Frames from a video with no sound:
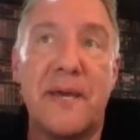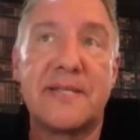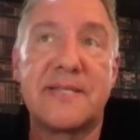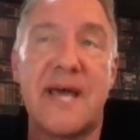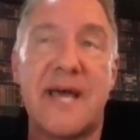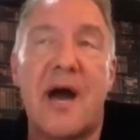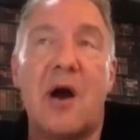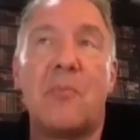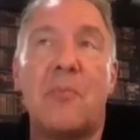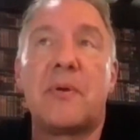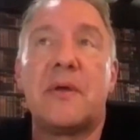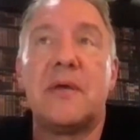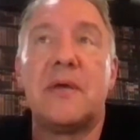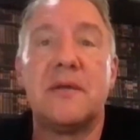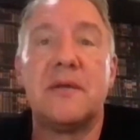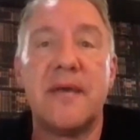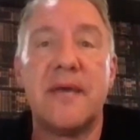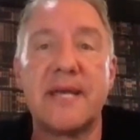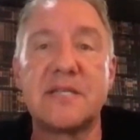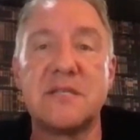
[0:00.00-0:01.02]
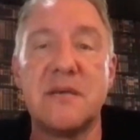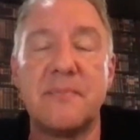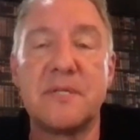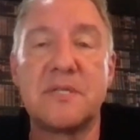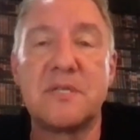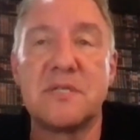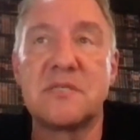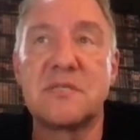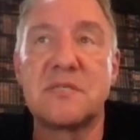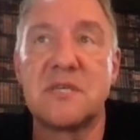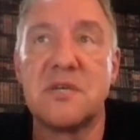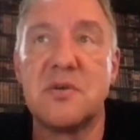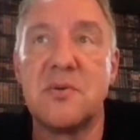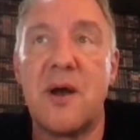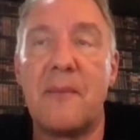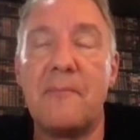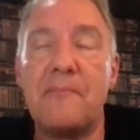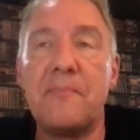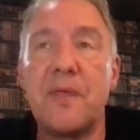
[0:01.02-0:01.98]
to help exhibitors
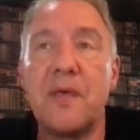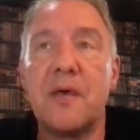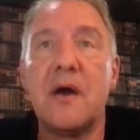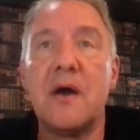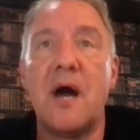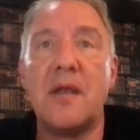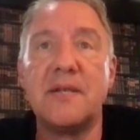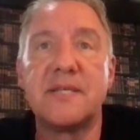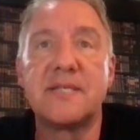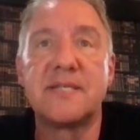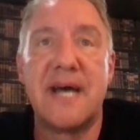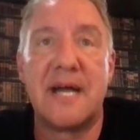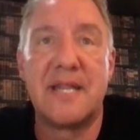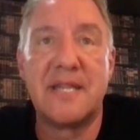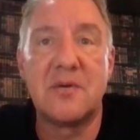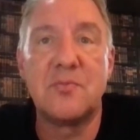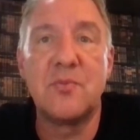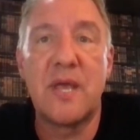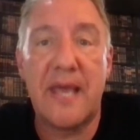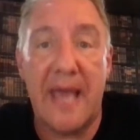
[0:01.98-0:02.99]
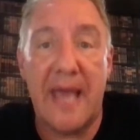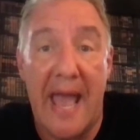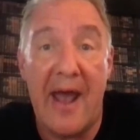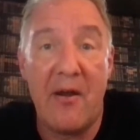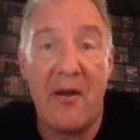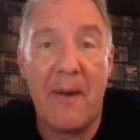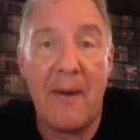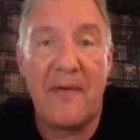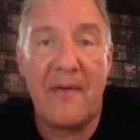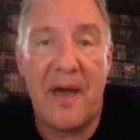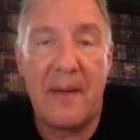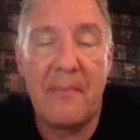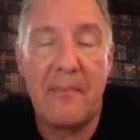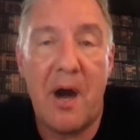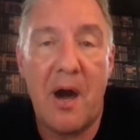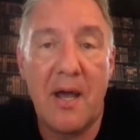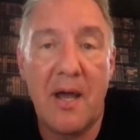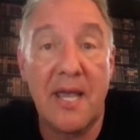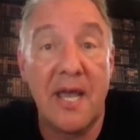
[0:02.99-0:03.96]
to understand that we care about their
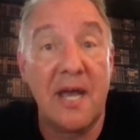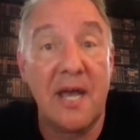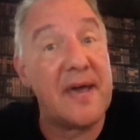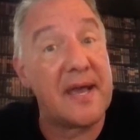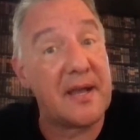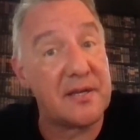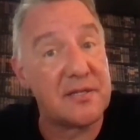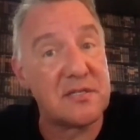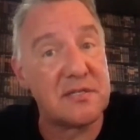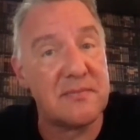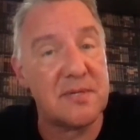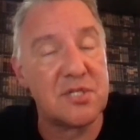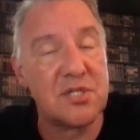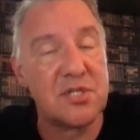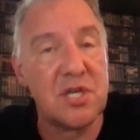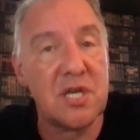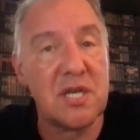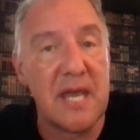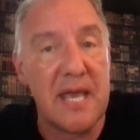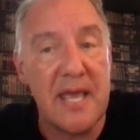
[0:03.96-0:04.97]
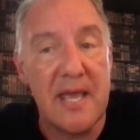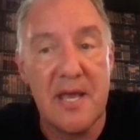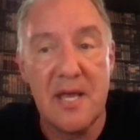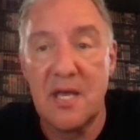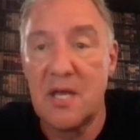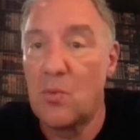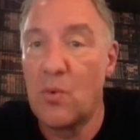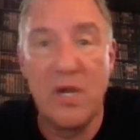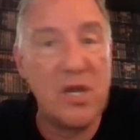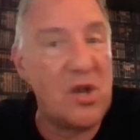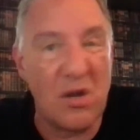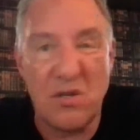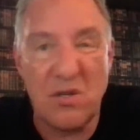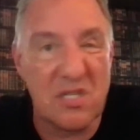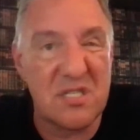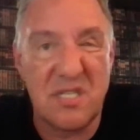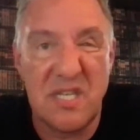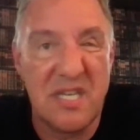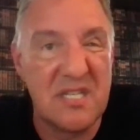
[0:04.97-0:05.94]
market and their customer journey. We're not
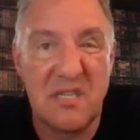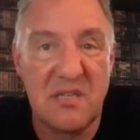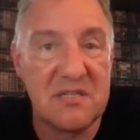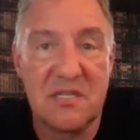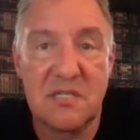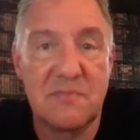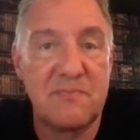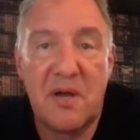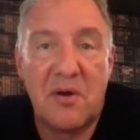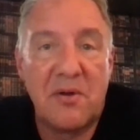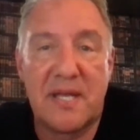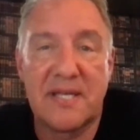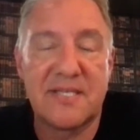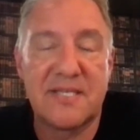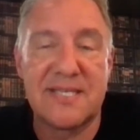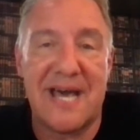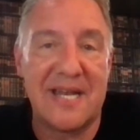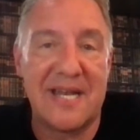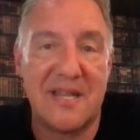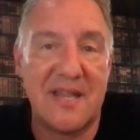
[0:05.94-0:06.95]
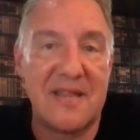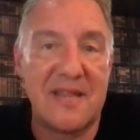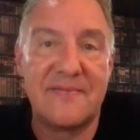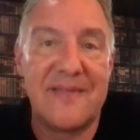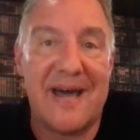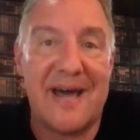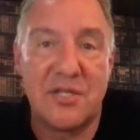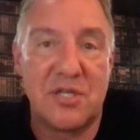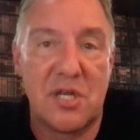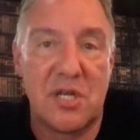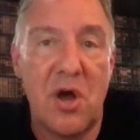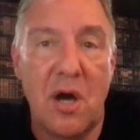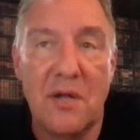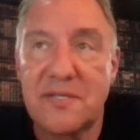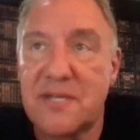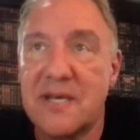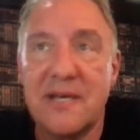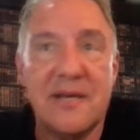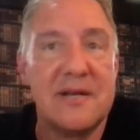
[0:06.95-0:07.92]
just into just building a stand and then that's your
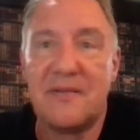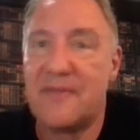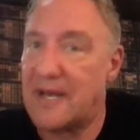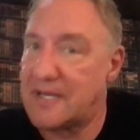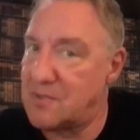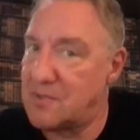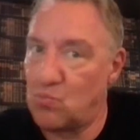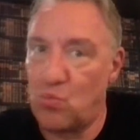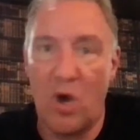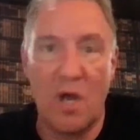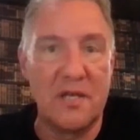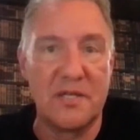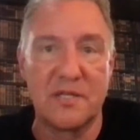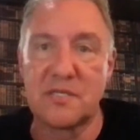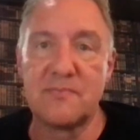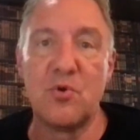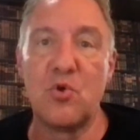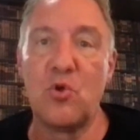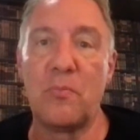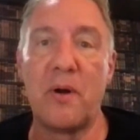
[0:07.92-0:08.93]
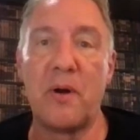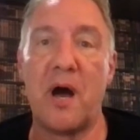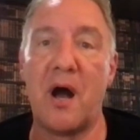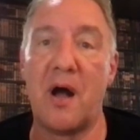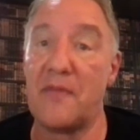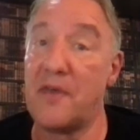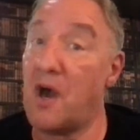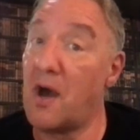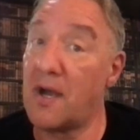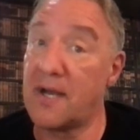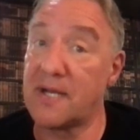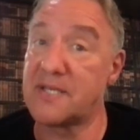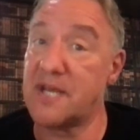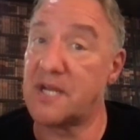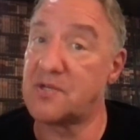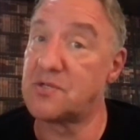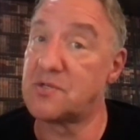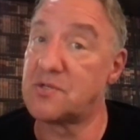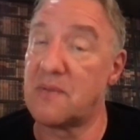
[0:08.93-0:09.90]
lot. That's one small part. The
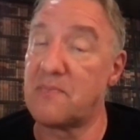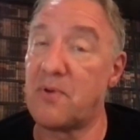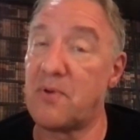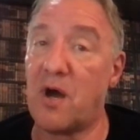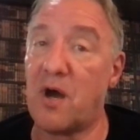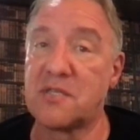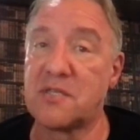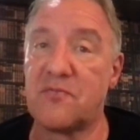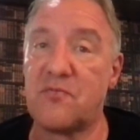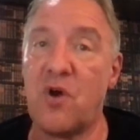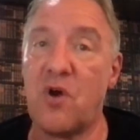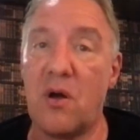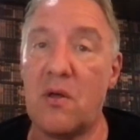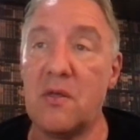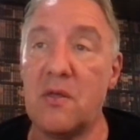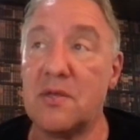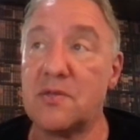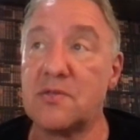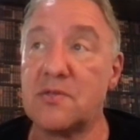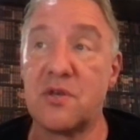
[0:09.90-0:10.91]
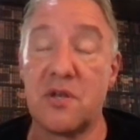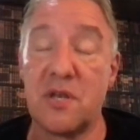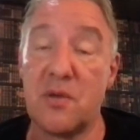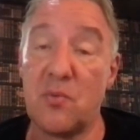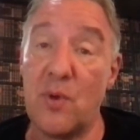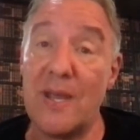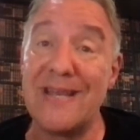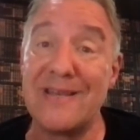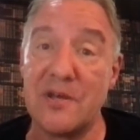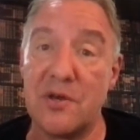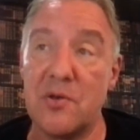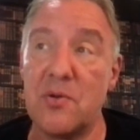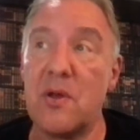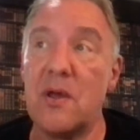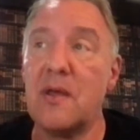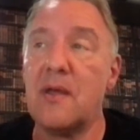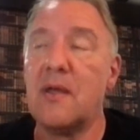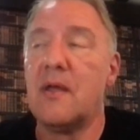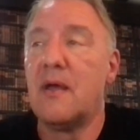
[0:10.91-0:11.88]
architecture is only part of what certainly we do.
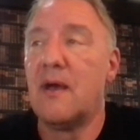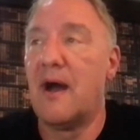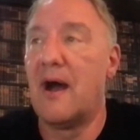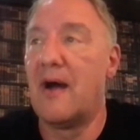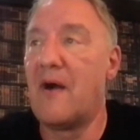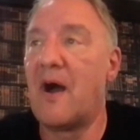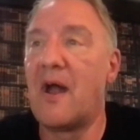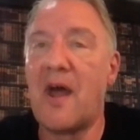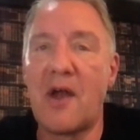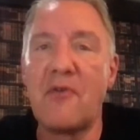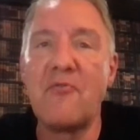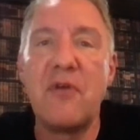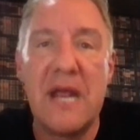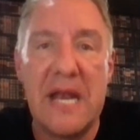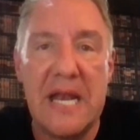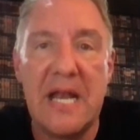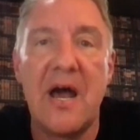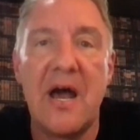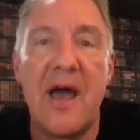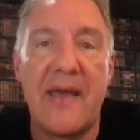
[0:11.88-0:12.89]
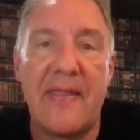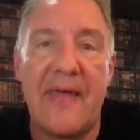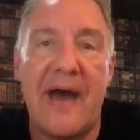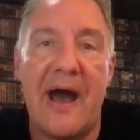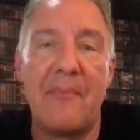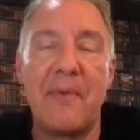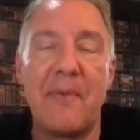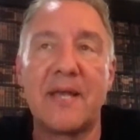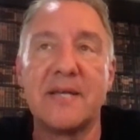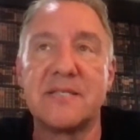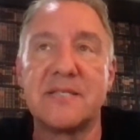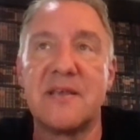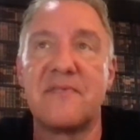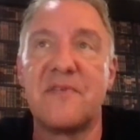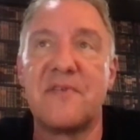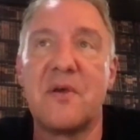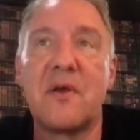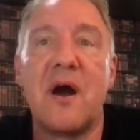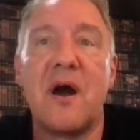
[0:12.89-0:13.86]
And I really like that, because
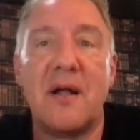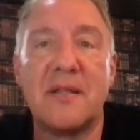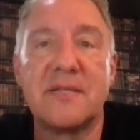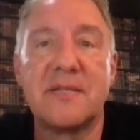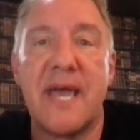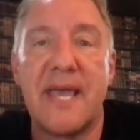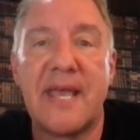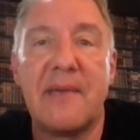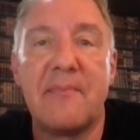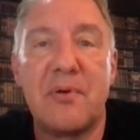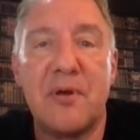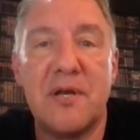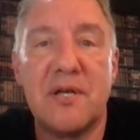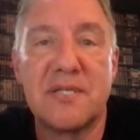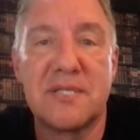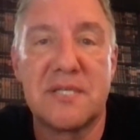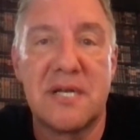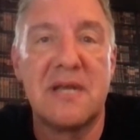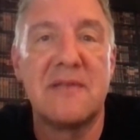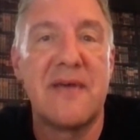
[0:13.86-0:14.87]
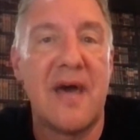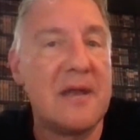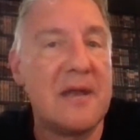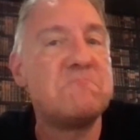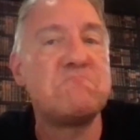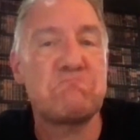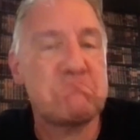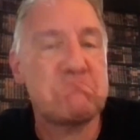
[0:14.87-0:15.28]
if you can't take it personally, then